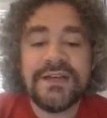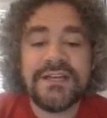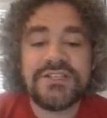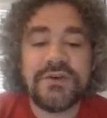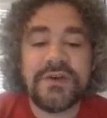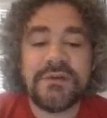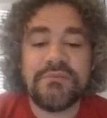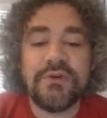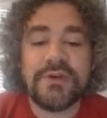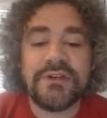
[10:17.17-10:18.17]
it's showing a
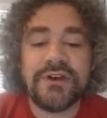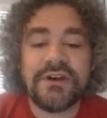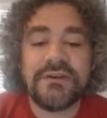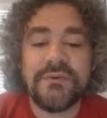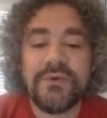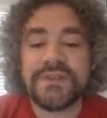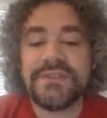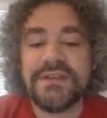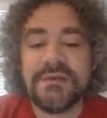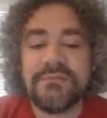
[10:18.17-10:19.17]
broken heart
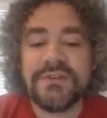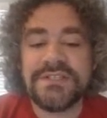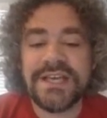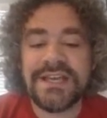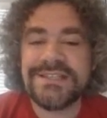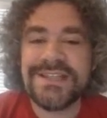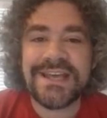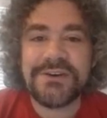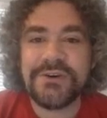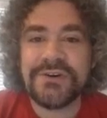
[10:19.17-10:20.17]
with the number 10. Isn't
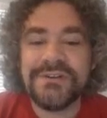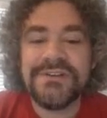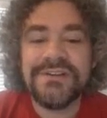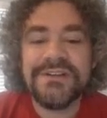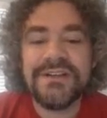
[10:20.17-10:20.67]
that cool?